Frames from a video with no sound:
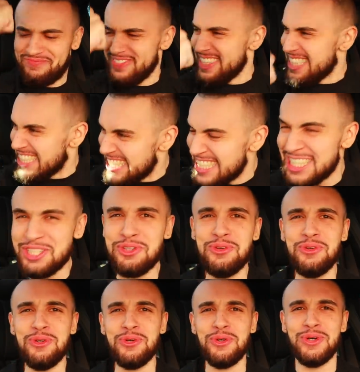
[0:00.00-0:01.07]

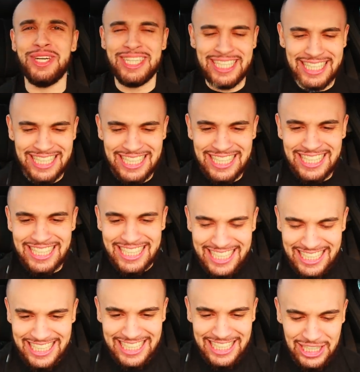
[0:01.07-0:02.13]
No!
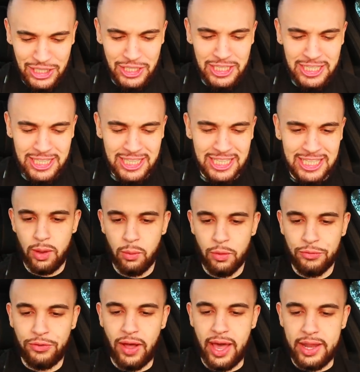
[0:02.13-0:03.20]
Gosh darn it!
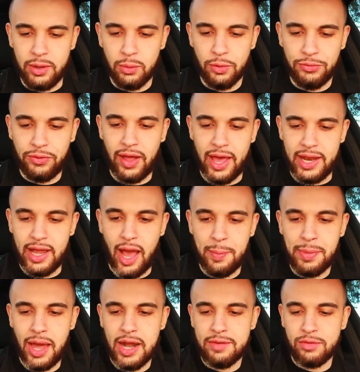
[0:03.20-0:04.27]
We're fine. We're fine.
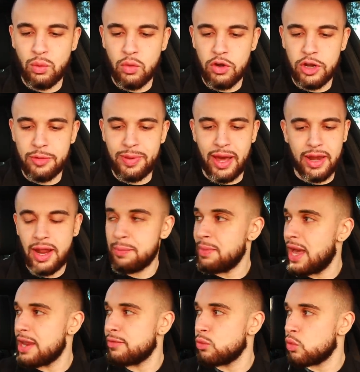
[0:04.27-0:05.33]
I'm not even worried about it. I'm
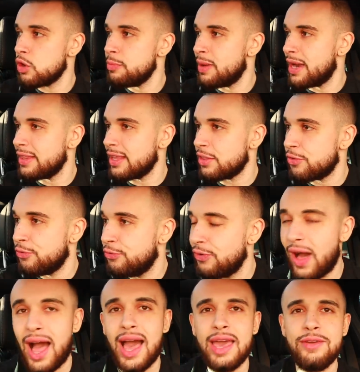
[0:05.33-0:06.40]
not even worried about it. That's
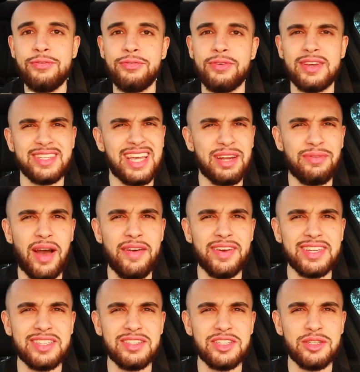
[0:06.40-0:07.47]
five. Is that a five
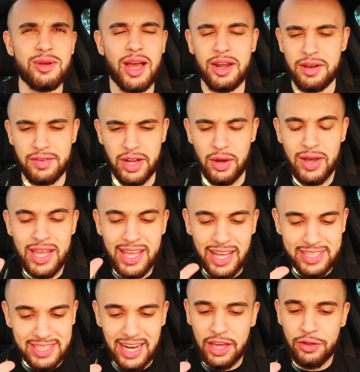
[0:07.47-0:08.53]
excellence in a row? I don't even know.
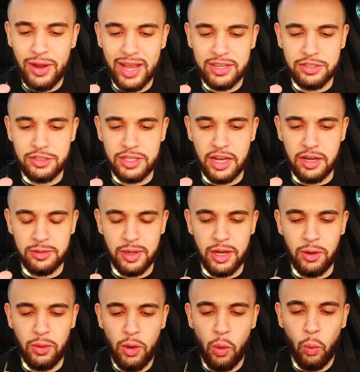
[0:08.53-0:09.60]
It's another excellent in a
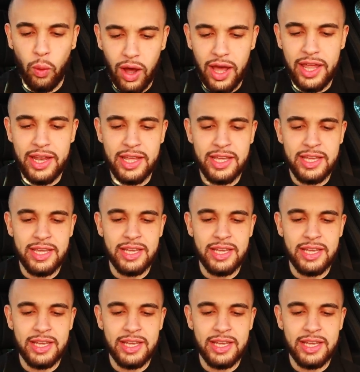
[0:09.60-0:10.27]
row. One.